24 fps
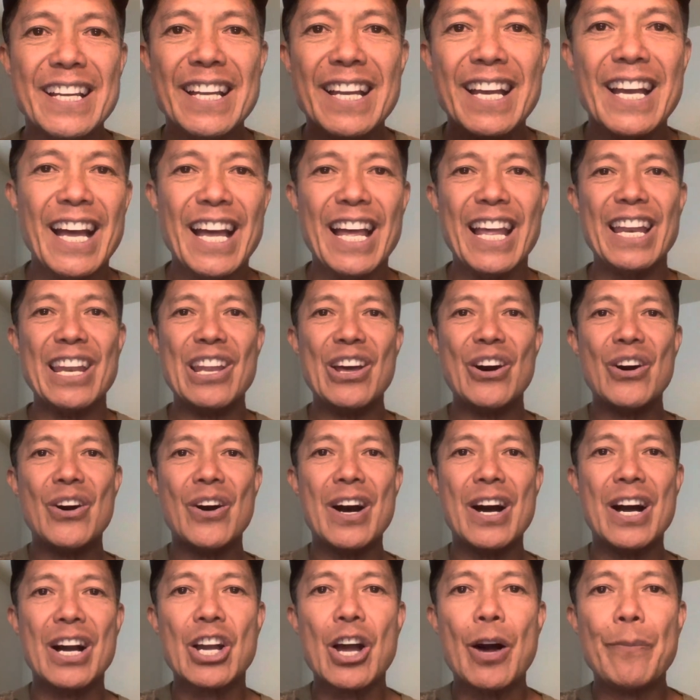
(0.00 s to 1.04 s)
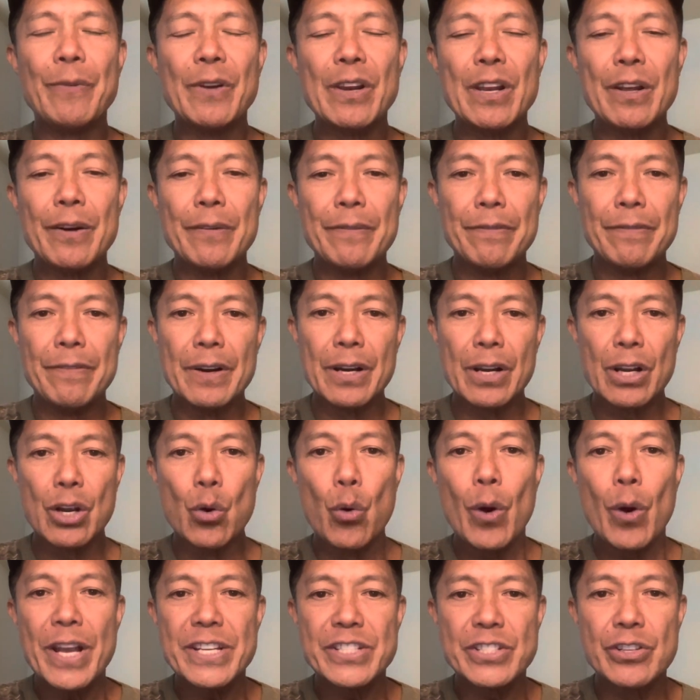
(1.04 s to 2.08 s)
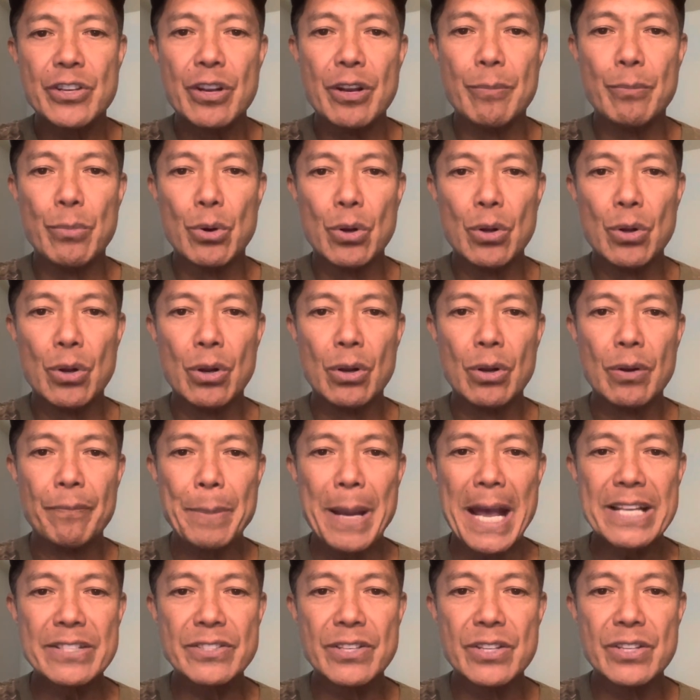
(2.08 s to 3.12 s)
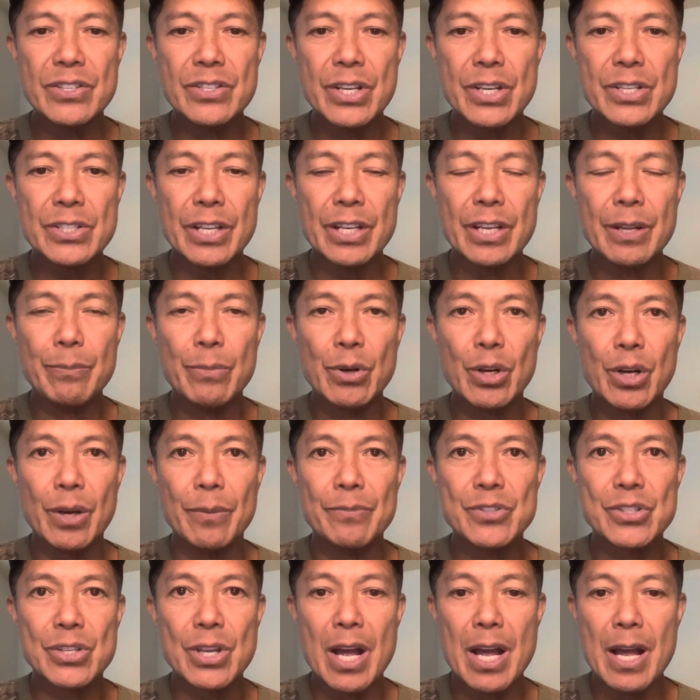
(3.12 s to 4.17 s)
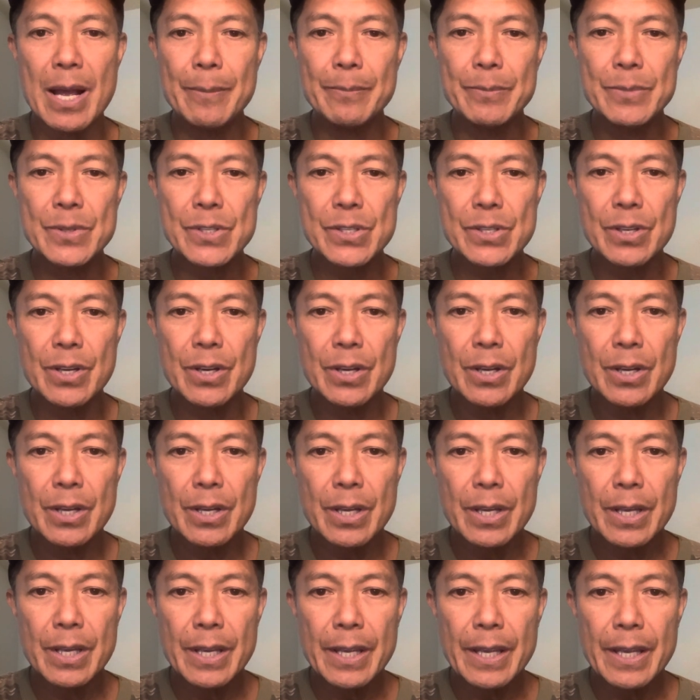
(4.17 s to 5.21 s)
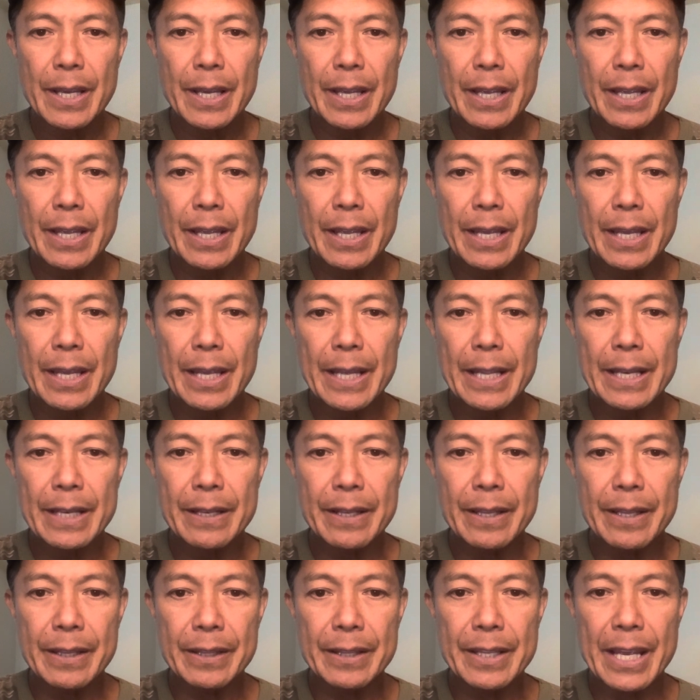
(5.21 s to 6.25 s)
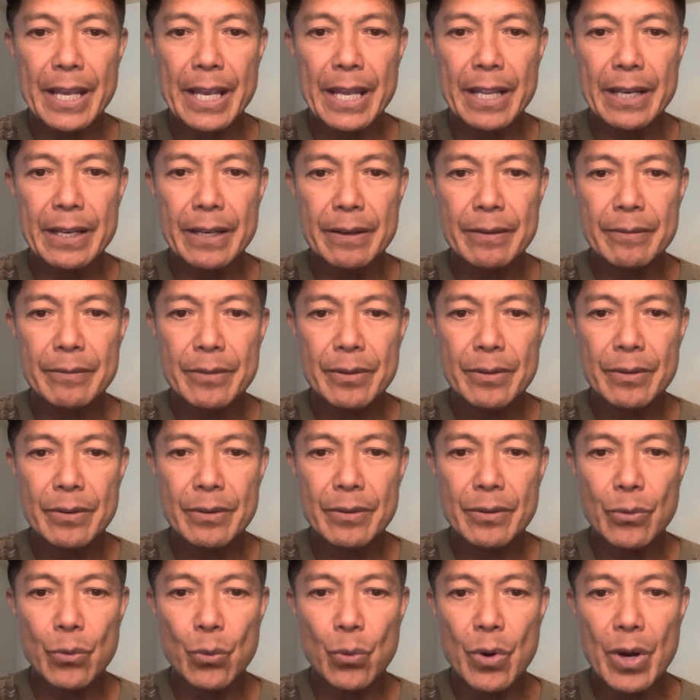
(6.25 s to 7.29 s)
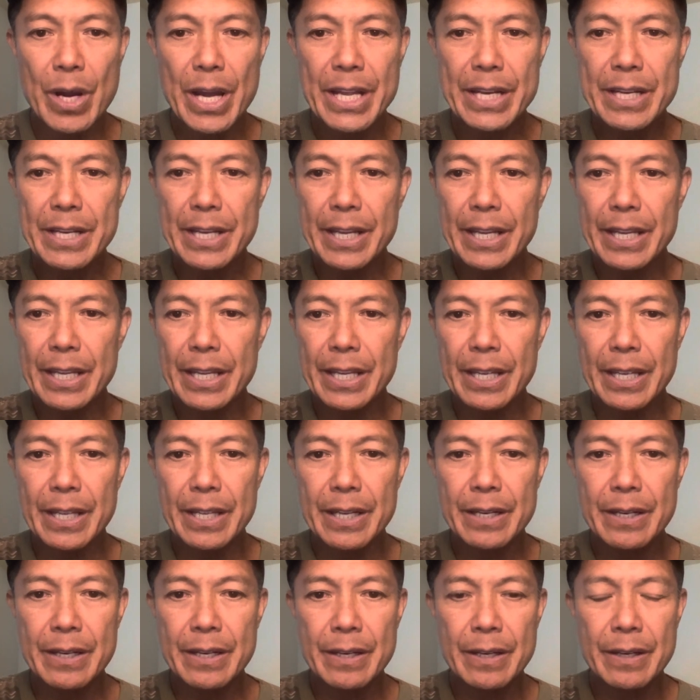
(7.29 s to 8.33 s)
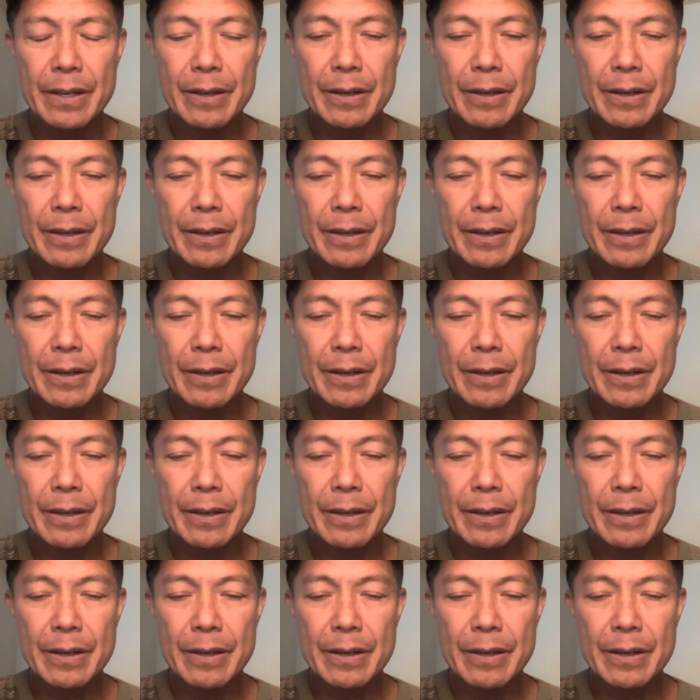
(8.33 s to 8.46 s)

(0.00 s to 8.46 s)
Aloha. A couple of questionable passages in the book of Psalms, and then one in